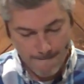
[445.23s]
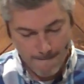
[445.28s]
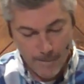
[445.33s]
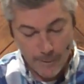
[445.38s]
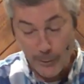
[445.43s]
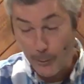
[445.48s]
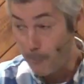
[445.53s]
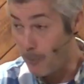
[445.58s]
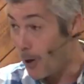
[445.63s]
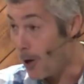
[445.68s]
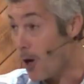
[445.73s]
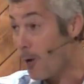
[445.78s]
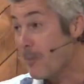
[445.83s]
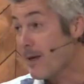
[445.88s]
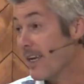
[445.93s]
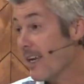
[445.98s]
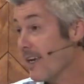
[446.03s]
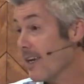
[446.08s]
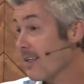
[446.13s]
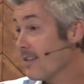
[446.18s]
So Paul
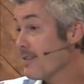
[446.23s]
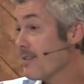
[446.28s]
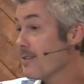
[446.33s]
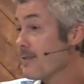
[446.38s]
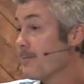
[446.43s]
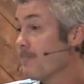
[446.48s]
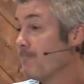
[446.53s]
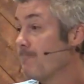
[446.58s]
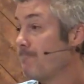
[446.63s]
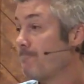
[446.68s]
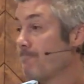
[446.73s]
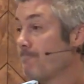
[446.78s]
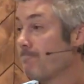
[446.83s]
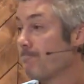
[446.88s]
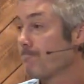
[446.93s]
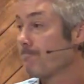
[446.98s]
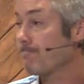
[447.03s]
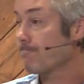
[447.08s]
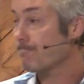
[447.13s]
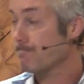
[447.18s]
begins
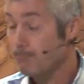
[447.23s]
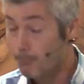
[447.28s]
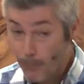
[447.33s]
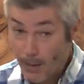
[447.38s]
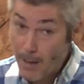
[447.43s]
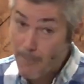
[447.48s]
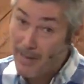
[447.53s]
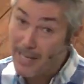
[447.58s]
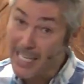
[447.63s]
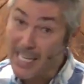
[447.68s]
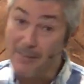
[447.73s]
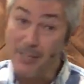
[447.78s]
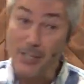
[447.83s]
by giving